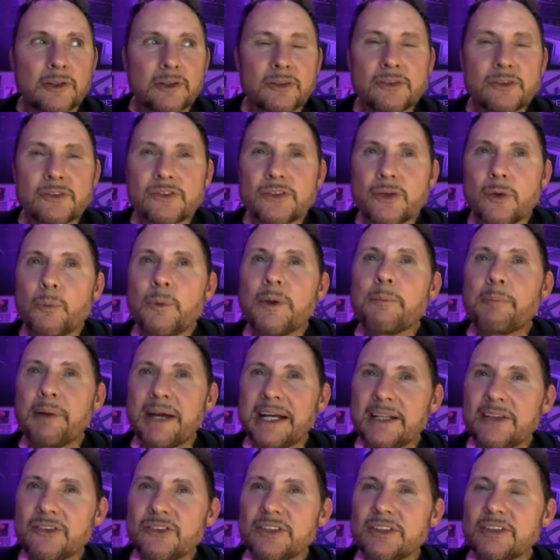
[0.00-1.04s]
so we
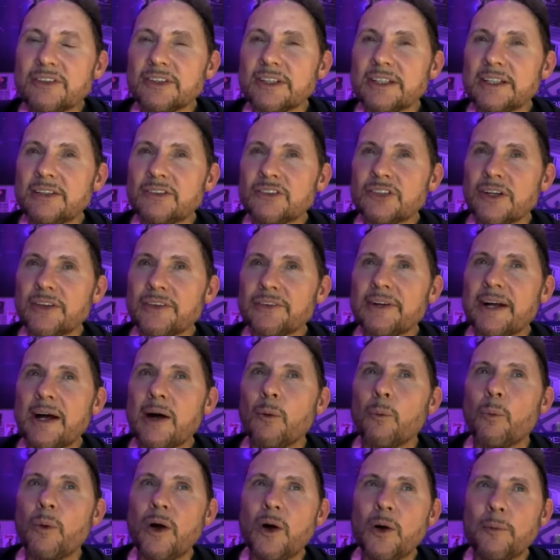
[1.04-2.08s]
balance each other
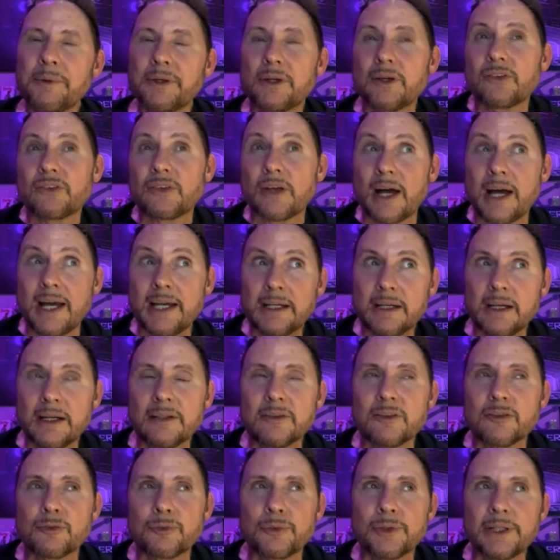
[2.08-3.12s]
out well, because I
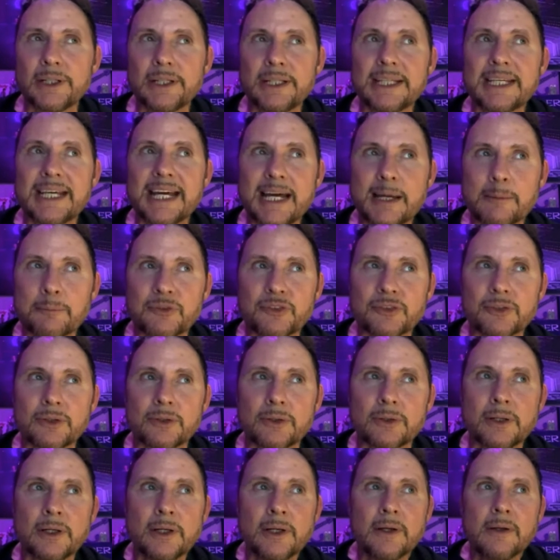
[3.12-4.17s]
kind of really
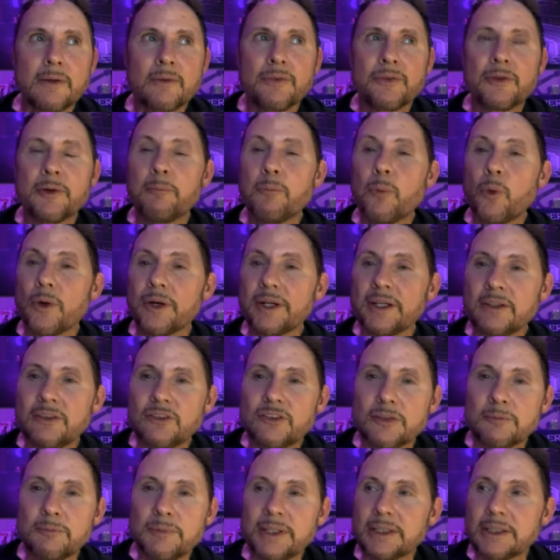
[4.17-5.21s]
capture the more
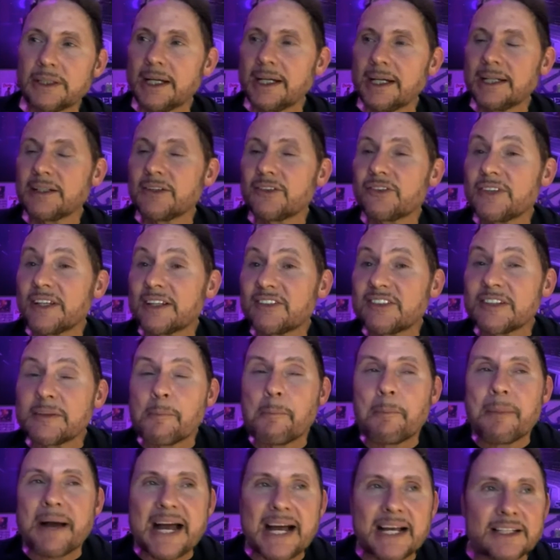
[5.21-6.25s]
intimate, kind of sexy
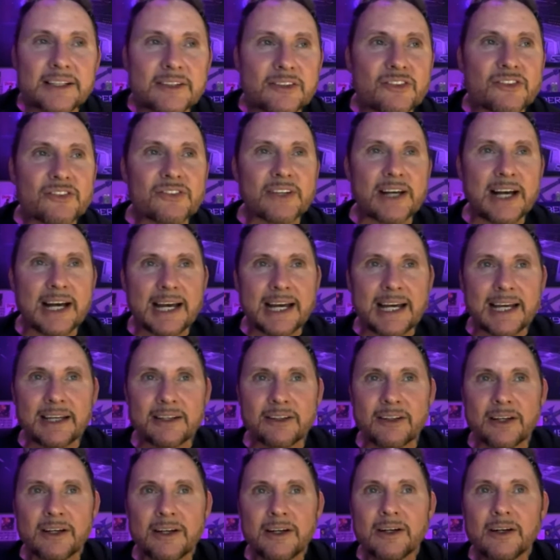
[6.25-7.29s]
ballad
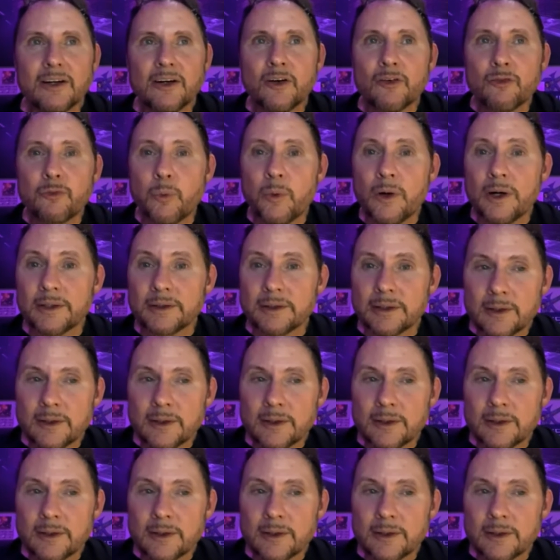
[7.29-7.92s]
side of what